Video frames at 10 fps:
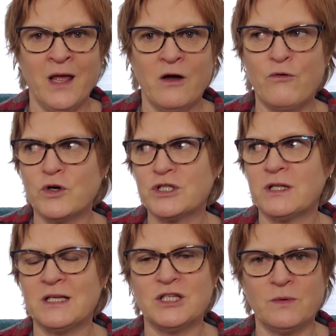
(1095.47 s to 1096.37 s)

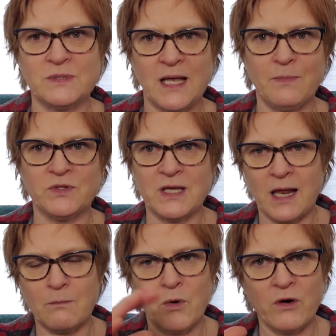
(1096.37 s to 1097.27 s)
Unfortunately, she was able to
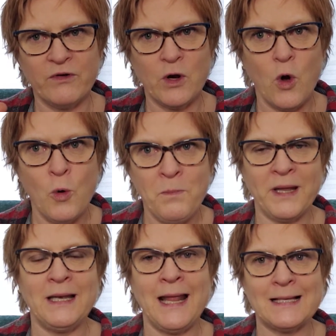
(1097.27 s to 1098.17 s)
get a more of an
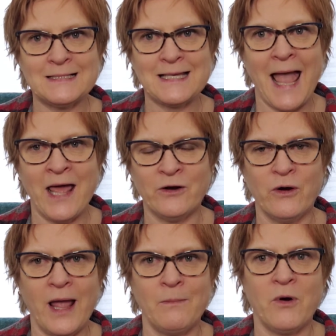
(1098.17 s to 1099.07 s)
open
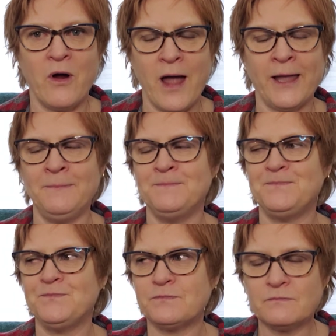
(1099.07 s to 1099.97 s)
scanner MRI
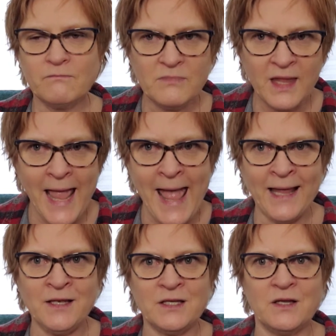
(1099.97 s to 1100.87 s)

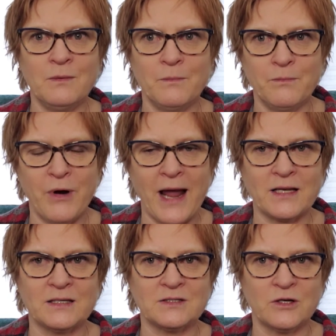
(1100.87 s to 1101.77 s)
and
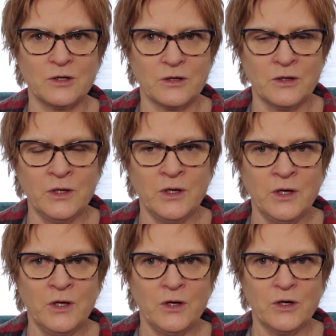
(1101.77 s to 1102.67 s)
practice her
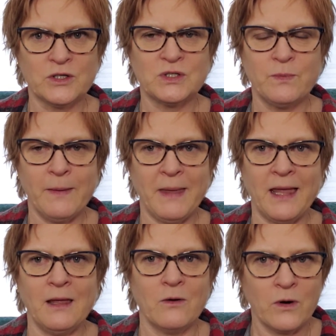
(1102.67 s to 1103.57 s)

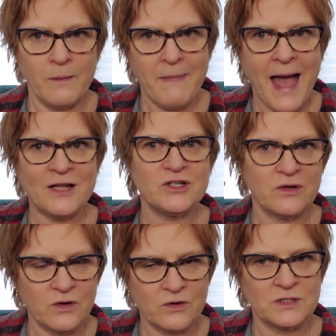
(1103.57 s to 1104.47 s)
swimming, or
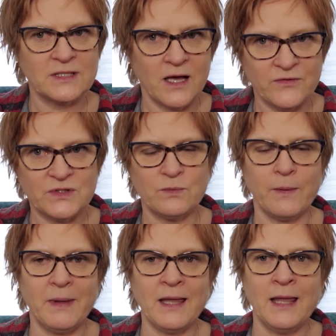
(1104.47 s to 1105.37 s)
imagine herself
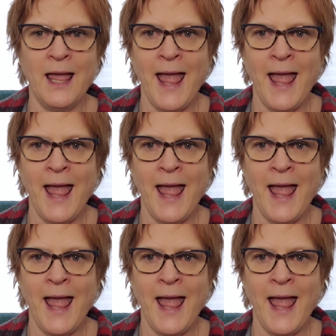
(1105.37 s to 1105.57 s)
swimming.